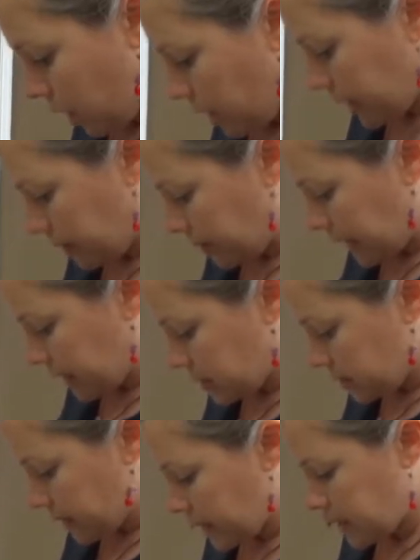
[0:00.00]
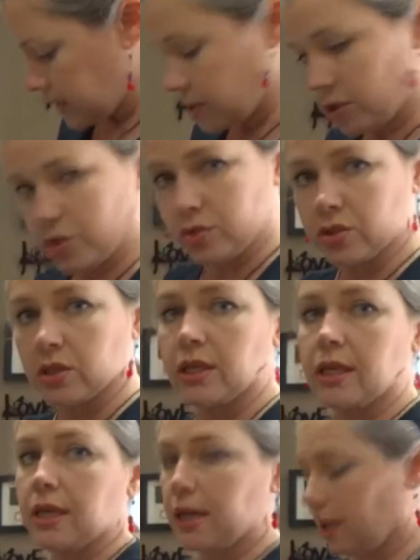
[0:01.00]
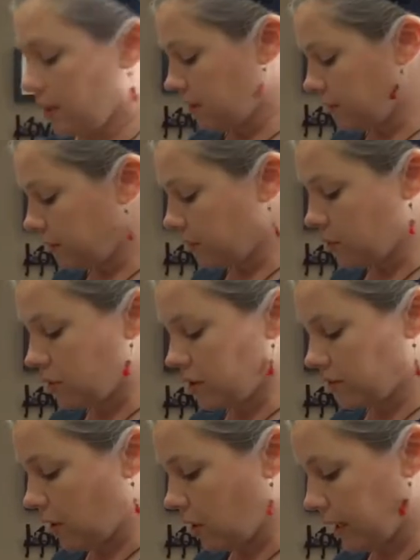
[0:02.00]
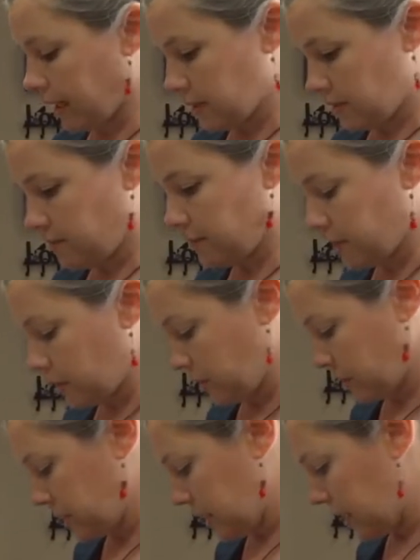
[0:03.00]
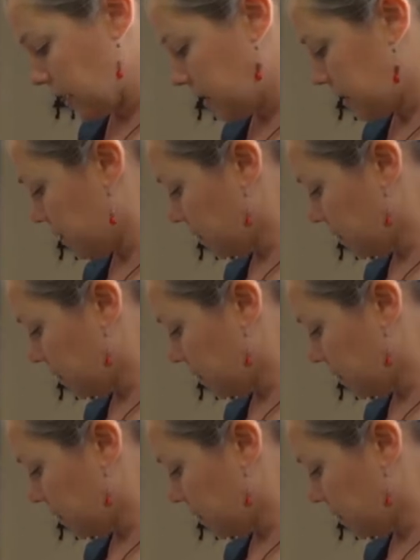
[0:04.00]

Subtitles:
already mixed, because it's usually full of all kinds of fillers, and